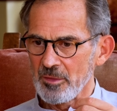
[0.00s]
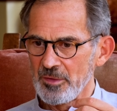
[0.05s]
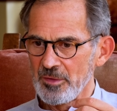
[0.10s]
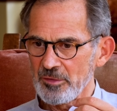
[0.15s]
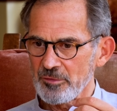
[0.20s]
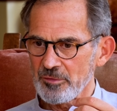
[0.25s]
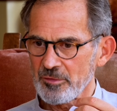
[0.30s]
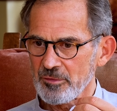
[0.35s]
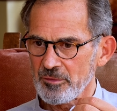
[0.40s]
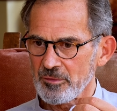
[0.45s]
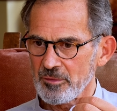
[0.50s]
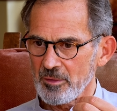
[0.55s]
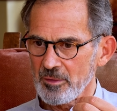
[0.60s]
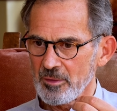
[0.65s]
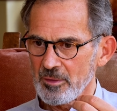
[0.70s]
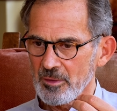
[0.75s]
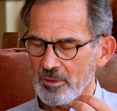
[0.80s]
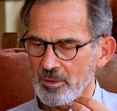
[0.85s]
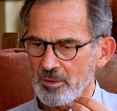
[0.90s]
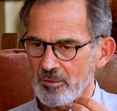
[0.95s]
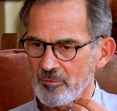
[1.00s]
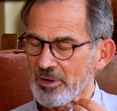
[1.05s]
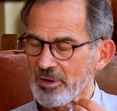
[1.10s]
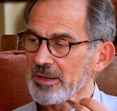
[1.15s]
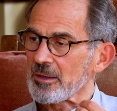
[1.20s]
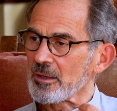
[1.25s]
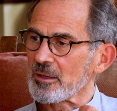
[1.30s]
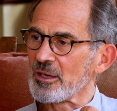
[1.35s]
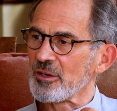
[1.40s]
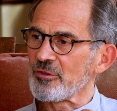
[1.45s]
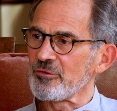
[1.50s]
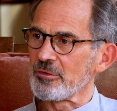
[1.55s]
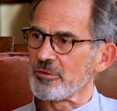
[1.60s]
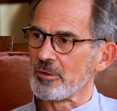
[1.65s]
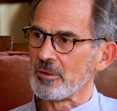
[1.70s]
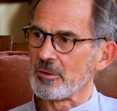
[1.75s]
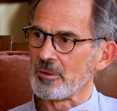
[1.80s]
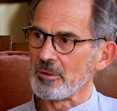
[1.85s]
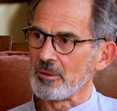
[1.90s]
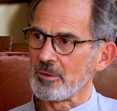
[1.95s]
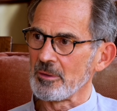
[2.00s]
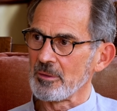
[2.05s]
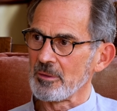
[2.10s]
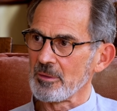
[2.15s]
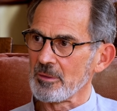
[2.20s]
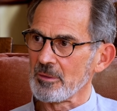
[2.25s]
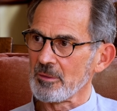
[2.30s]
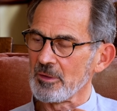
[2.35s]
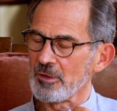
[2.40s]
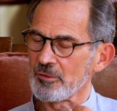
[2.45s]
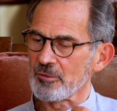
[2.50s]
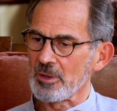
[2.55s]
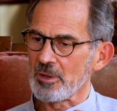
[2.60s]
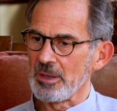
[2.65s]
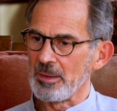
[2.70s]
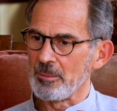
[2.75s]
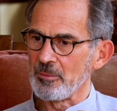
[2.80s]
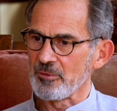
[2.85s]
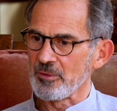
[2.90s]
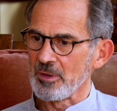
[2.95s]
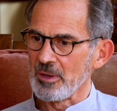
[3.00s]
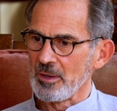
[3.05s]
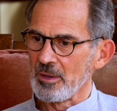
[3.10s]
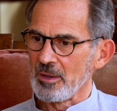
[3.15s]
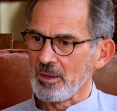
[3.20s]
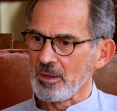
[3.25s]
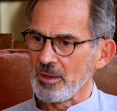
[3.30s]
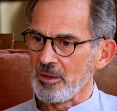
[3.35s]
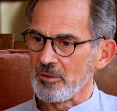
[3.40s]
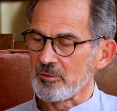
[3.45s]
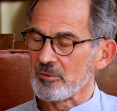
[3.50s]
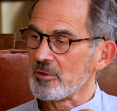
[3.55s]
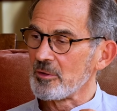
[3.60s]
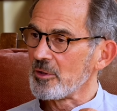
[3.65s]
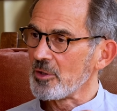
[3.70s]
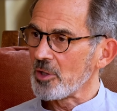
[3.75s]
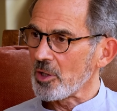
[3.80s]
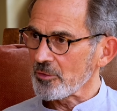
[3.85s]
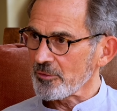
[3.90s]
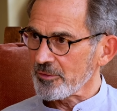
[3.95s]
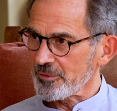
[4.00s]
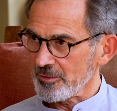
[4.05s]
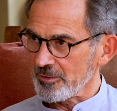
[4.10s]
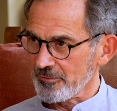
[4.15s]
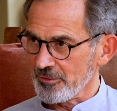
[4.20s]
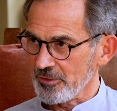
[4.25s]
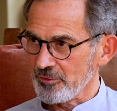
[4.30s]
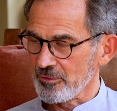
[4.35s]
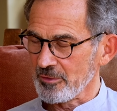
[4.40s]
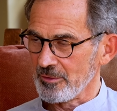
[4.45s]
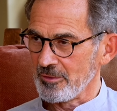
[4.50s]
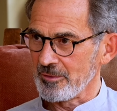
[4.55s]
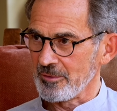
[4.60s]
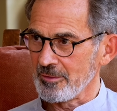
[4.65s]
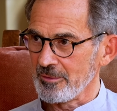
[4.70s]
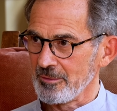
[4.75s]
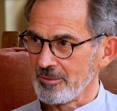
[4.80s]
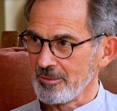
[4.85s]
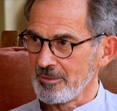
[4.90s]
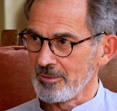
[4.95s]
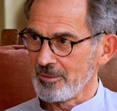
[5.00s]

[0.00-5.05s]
this recognition, this glimpse, is not sufficient